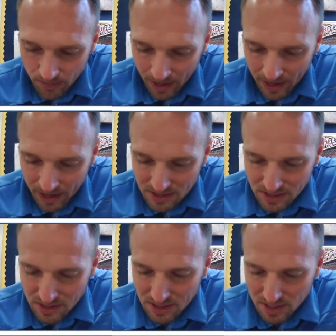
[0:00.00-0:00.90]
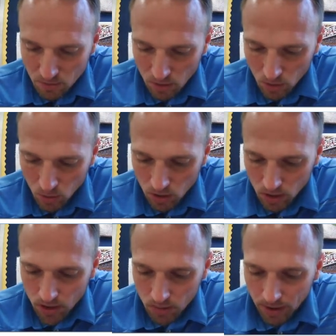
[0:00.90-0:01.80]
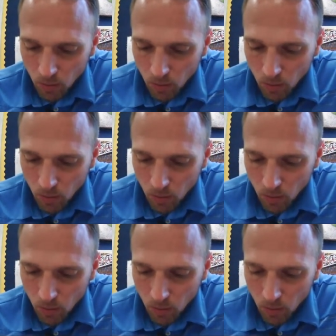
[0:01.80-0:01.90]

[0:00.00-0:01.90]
My x is 0, my